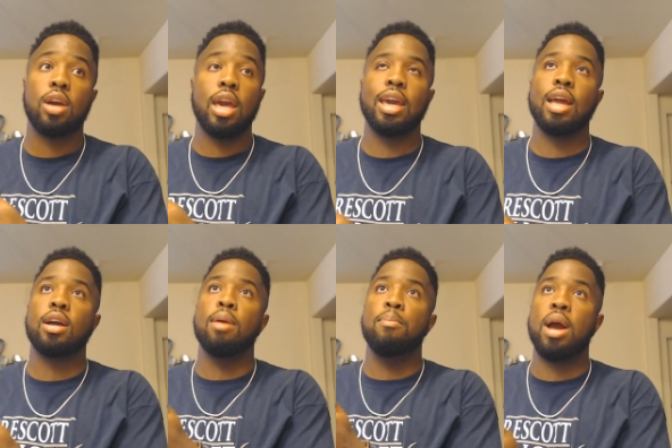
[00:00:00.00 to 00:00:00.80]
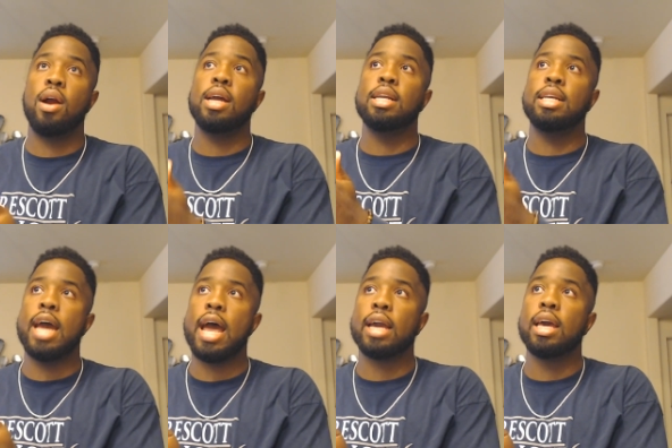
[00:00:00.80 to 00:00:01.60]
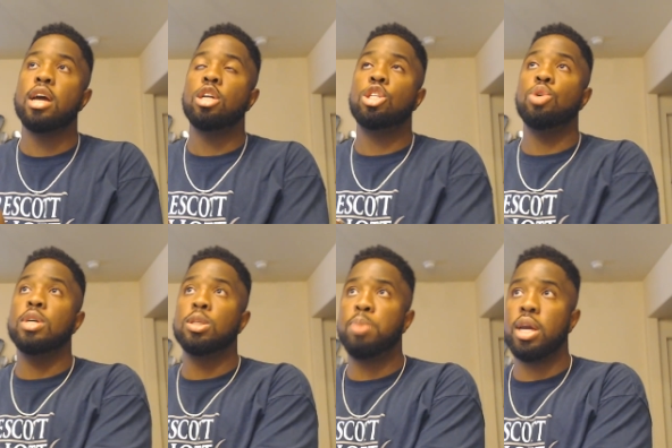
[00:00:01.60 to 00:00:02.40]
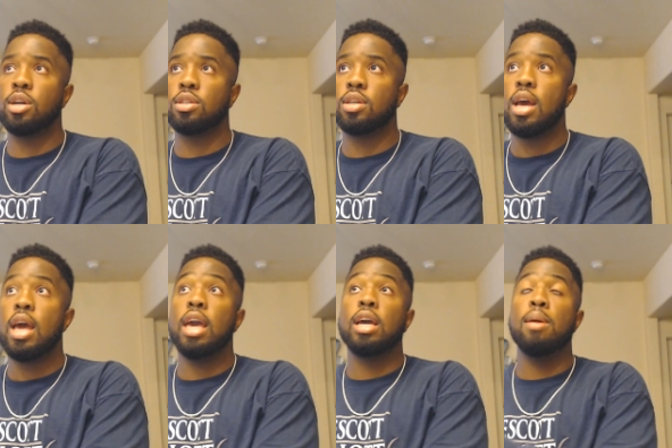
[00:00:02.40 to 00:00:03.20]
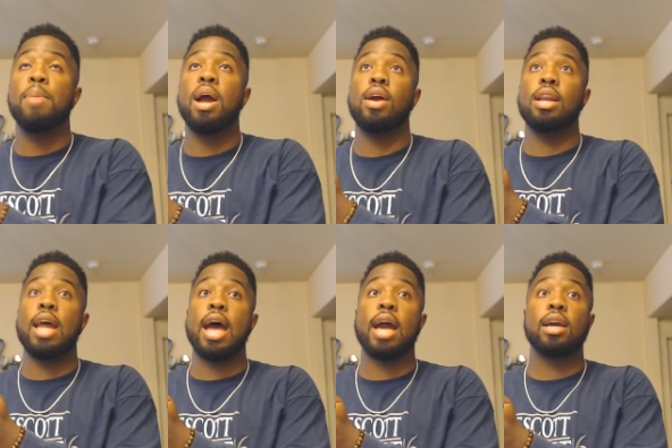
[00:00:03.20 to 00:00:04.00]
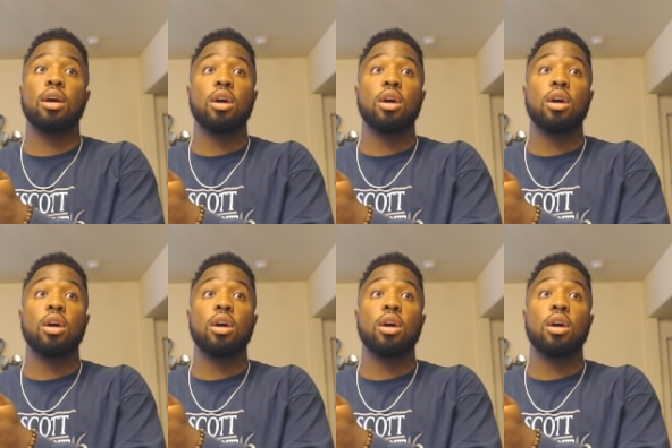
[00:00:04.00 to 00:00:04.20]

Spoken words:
again, comparing Dak to his peers and comparing Dak